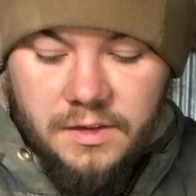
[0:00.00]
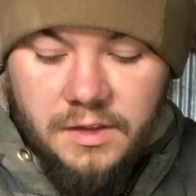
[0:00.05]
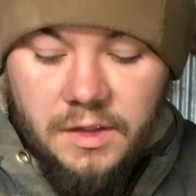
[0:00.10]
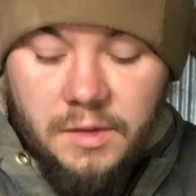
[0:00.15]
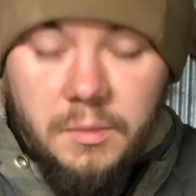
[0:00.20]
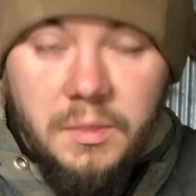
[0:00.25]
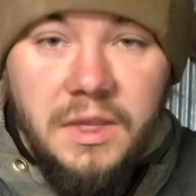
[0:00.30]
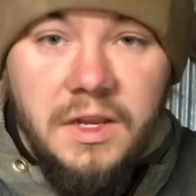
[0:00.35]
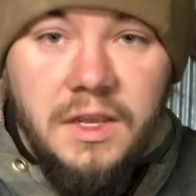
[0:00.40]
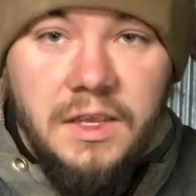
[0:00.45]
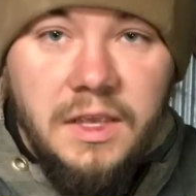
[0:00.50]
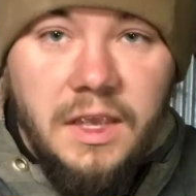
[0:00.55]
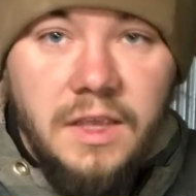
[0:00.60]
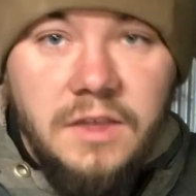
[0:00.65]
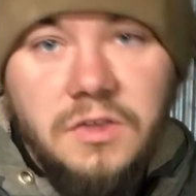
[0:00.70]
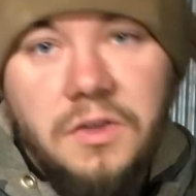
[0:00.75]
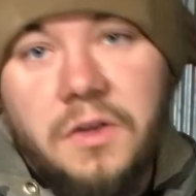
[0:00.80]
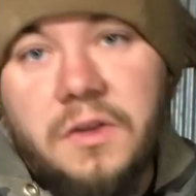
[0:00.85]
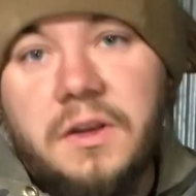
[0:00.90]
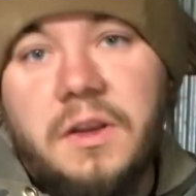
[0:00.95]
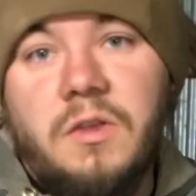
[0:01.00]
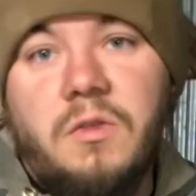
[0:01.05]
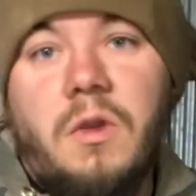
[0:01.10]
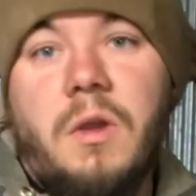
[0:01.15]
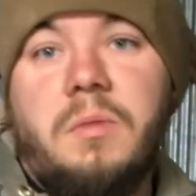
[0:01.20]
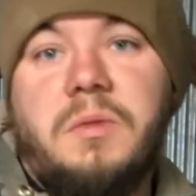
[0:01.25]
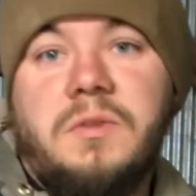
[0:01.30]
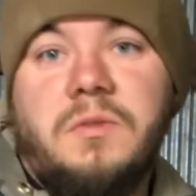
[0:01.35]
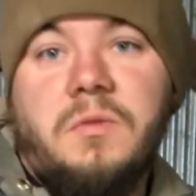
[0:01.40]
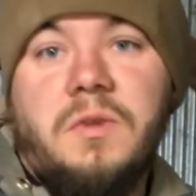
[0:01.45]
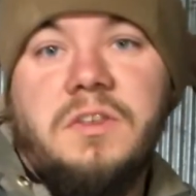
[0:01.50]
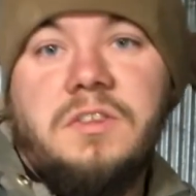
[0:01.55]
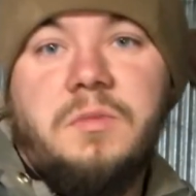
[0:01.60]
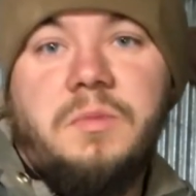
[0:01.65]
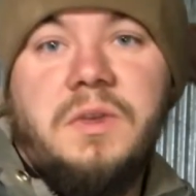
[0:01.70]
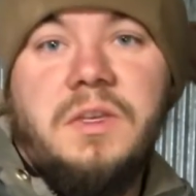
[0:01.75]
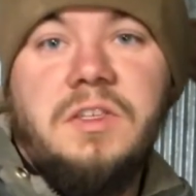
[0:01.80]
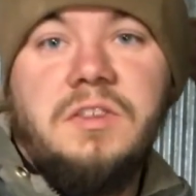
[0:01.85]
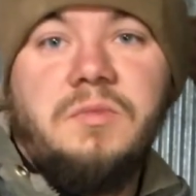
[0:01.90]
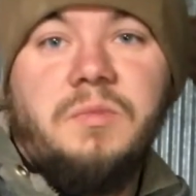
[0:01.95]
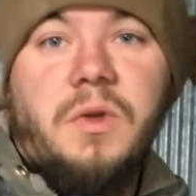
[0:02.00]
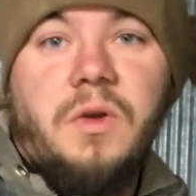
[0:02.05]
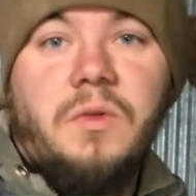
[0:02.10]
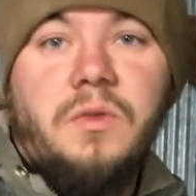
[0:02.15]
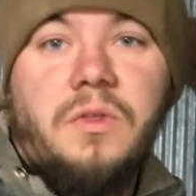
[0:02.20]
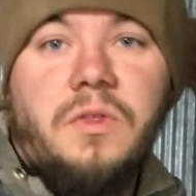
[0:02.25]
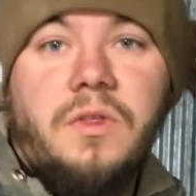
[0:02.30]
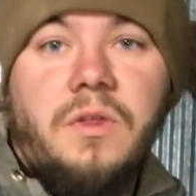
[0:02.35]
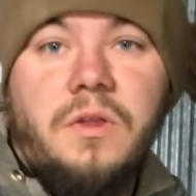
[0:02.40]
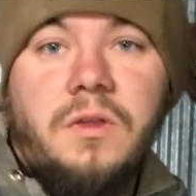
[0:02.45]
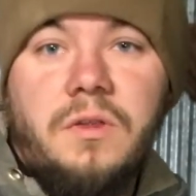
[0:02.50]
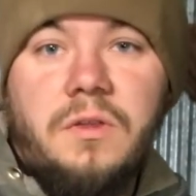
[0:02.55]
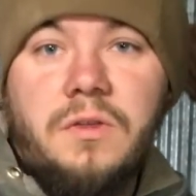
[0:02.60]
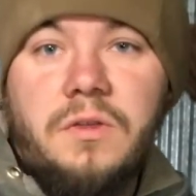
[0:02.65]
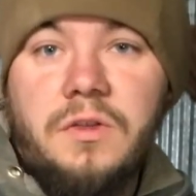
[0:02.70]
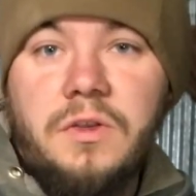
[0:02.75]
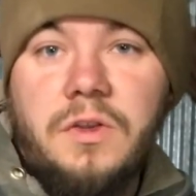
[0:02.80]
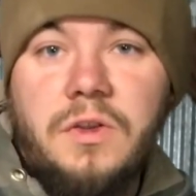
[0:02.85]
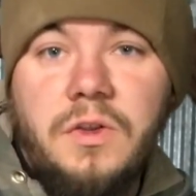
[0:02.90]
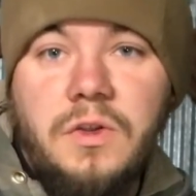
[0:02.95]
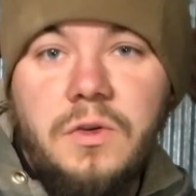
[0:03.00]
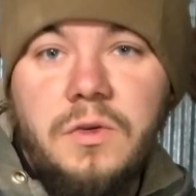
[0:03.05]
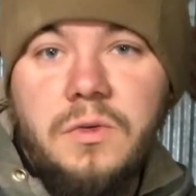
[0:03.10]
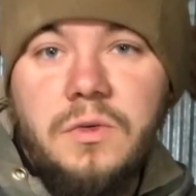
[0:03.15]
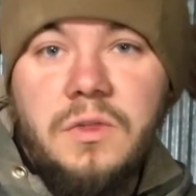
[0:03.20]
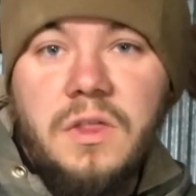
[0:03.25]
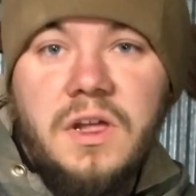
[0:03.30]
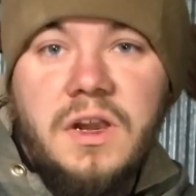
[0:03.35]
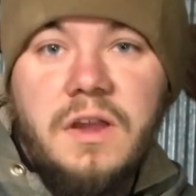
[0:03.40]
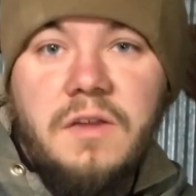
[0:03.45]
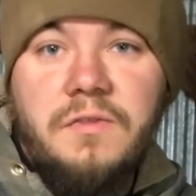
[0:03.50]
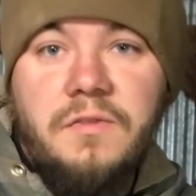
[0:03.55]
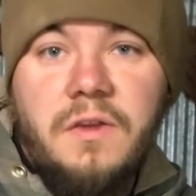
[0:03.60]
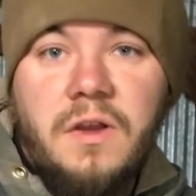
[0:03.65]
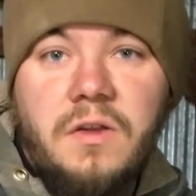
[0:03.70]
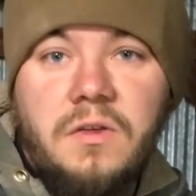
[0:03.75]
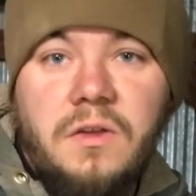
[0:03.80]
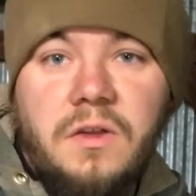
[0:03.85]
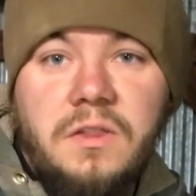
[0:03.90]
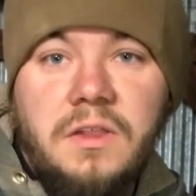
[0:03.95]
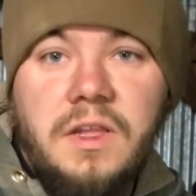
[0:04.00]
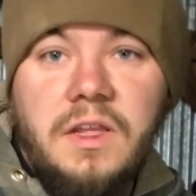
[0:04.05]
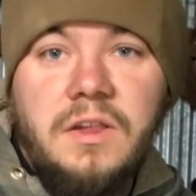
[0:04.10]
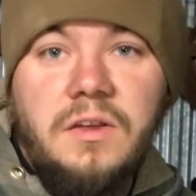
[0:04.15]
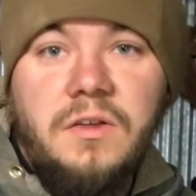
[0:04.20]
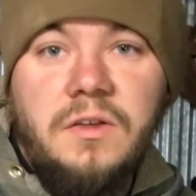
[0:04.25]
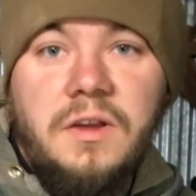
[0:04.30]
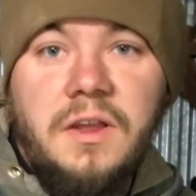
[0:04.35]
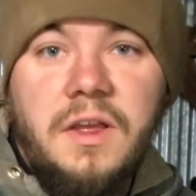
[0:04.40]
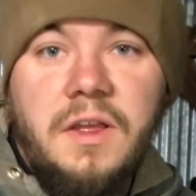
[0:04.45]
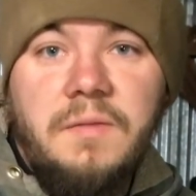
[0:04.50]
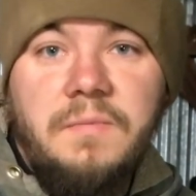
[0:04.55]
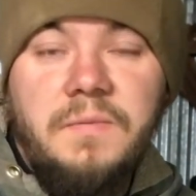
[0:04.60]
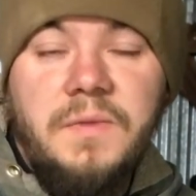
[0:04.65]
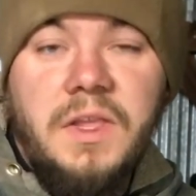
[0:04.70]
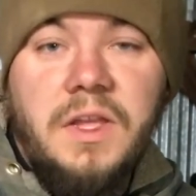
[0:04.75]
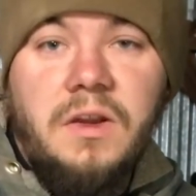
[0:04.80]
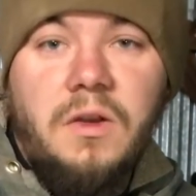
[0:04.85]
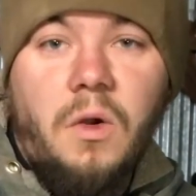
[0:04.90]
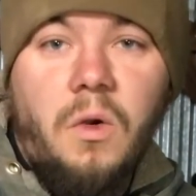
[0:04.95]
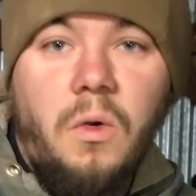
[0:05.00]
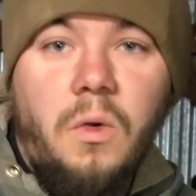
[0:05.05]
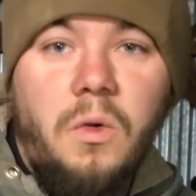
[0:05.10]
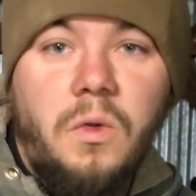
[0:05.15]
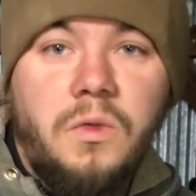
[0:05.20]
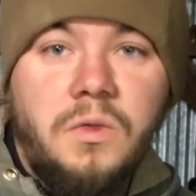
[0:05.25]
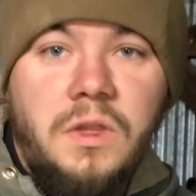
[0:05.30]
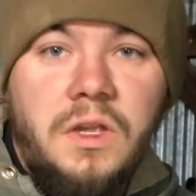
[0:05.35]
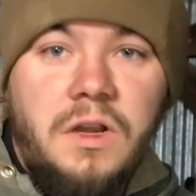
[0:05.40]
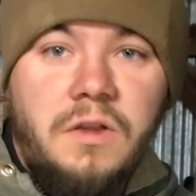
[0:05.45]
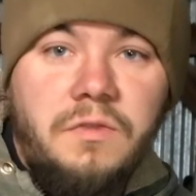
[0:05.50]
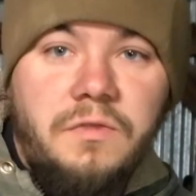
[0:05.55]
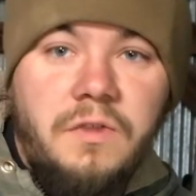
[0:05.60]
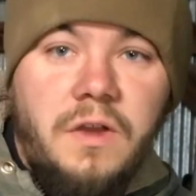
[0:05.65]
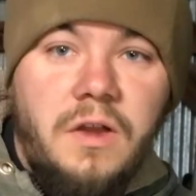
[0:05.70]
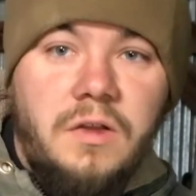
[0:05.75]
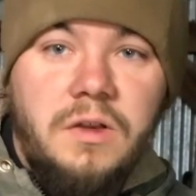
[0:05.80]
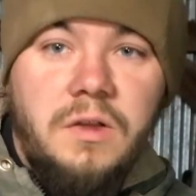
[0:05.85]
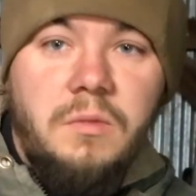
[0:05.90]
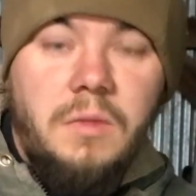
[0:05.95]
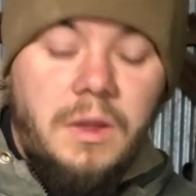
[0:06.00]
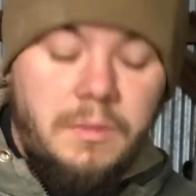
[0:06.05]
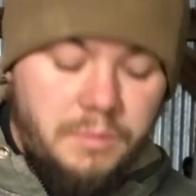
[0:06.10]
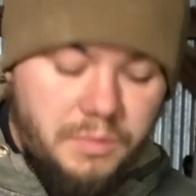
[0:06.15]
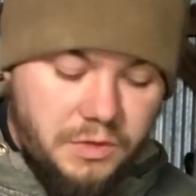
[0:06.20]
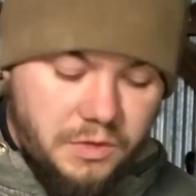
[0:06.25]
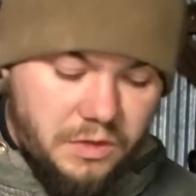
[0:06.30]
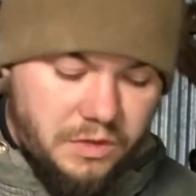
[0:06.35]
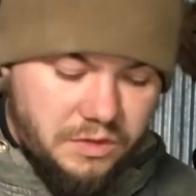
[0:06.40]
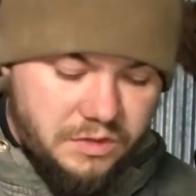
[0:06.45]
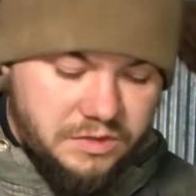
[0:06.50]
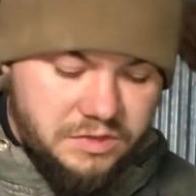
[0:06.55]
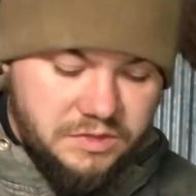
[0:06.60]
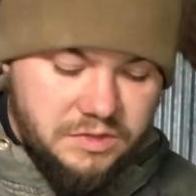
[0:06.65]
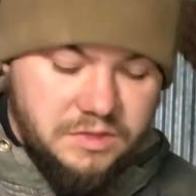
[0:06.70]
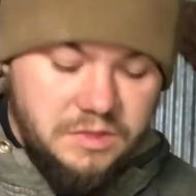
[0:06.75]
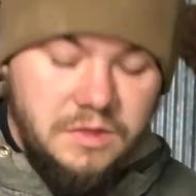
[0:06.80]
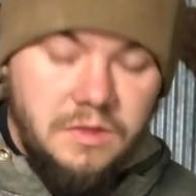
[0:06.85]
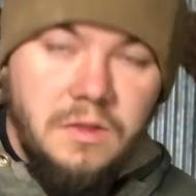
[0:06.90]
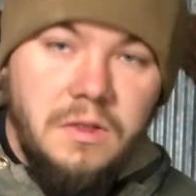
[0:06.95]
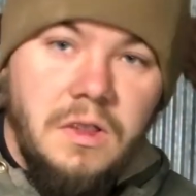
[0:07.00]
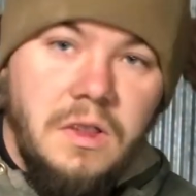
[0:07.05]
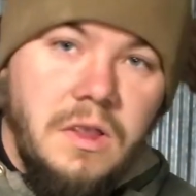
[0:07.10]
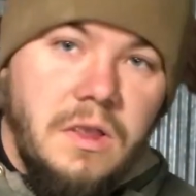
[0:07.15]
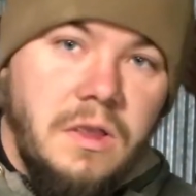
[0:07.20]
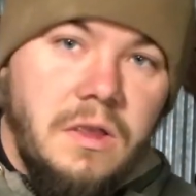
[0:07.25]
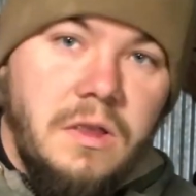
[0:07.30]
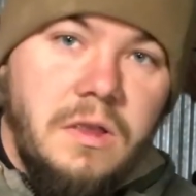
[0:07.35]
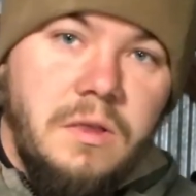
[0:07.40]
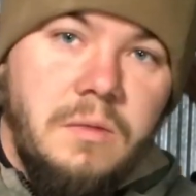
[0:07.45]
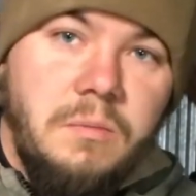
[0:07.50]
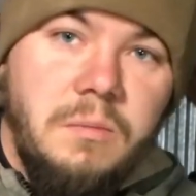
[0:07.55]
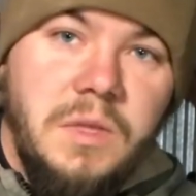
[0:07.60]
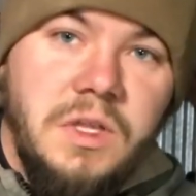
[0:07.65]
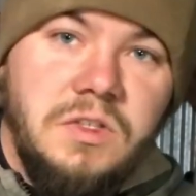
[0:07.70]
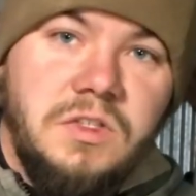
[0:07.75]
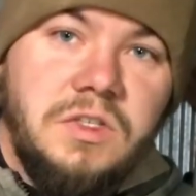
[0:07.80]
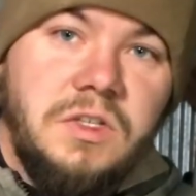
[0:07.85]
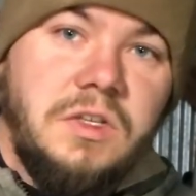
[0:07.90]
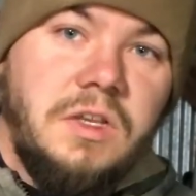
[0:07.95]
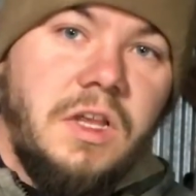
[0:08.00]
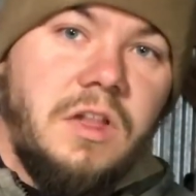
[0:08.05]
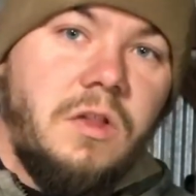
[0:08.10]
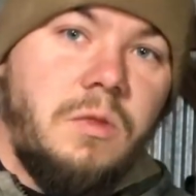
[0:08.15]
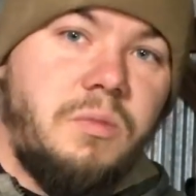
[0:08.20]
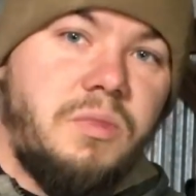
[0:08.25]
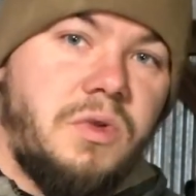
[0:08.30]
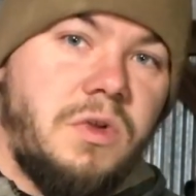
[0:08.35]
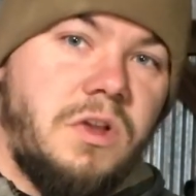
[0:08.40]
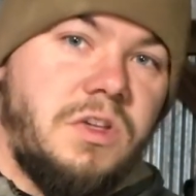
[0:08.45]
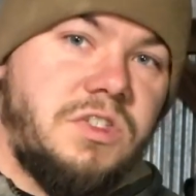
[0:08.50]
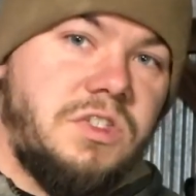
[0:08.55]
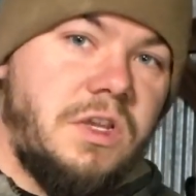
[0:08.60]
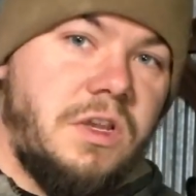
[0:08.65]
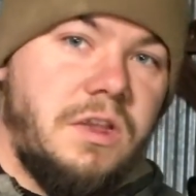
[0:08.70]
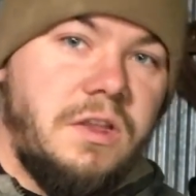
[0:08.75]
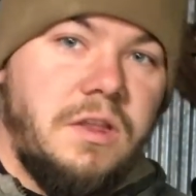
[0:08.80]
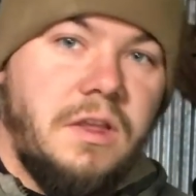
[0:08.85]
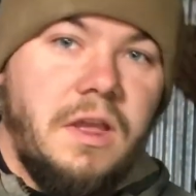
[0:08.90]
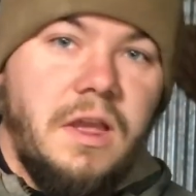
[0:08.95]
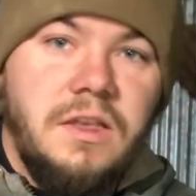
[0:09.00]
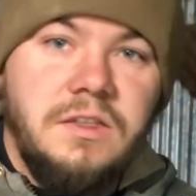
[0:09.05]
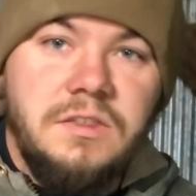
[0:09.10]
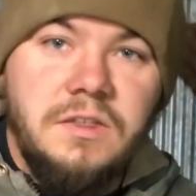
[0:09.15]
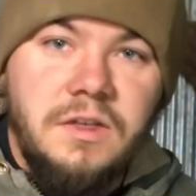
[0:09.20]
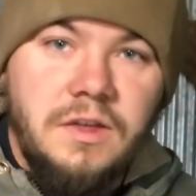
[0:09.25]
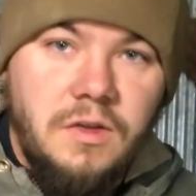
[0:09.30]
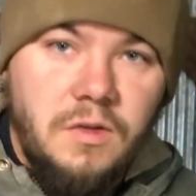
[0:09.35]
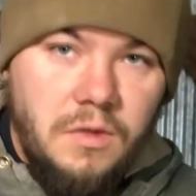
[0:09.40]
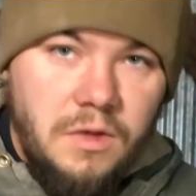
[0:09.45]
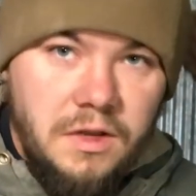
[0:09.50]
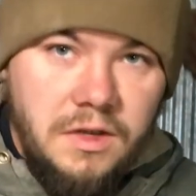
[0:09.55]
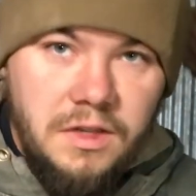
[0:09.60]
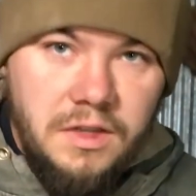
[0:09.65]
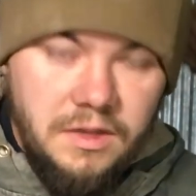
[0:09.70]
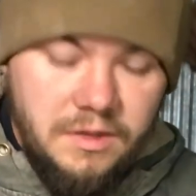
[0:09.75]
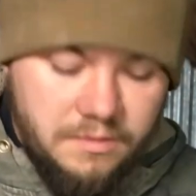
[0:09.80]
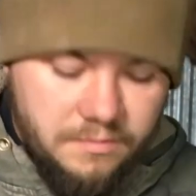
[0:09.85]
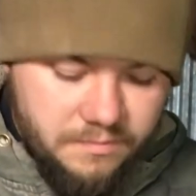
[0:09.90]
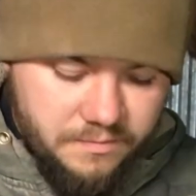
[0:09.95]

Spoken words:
Many case hardening recipes, both new that I found on the internet and old that I found in my books, mention yellow prussiate as an ingredient.